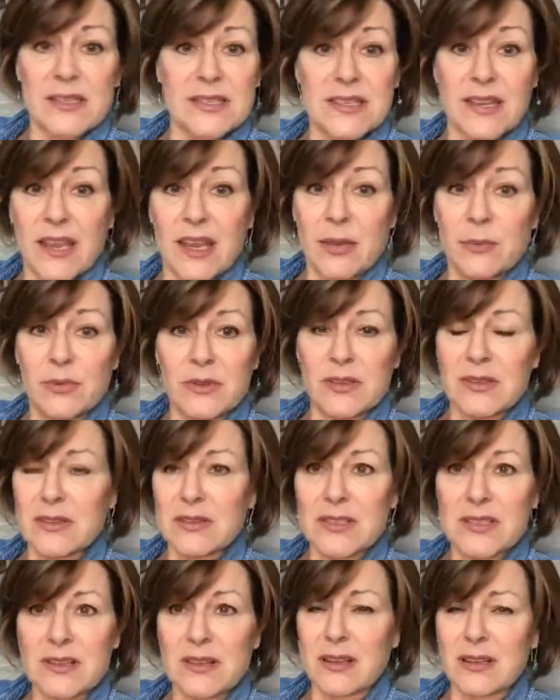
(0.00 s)

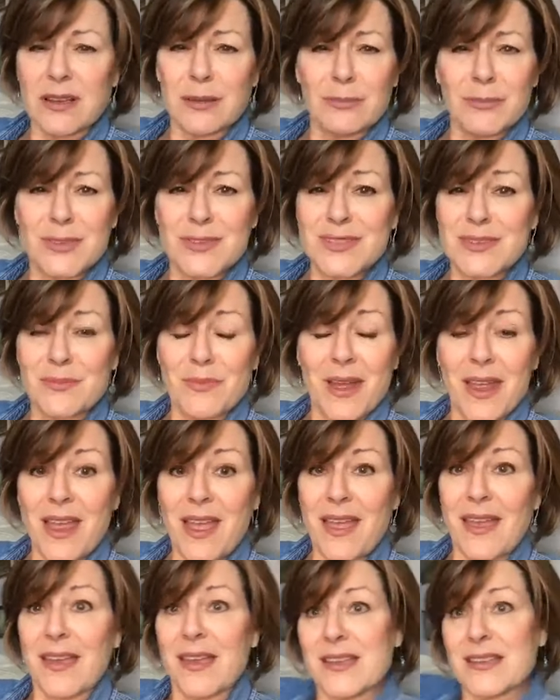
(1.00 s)
tables. God, I'm losing my
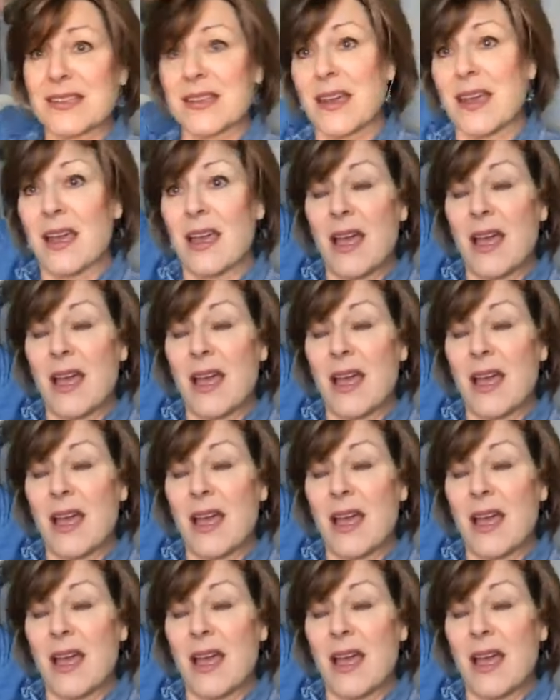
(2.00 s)
head.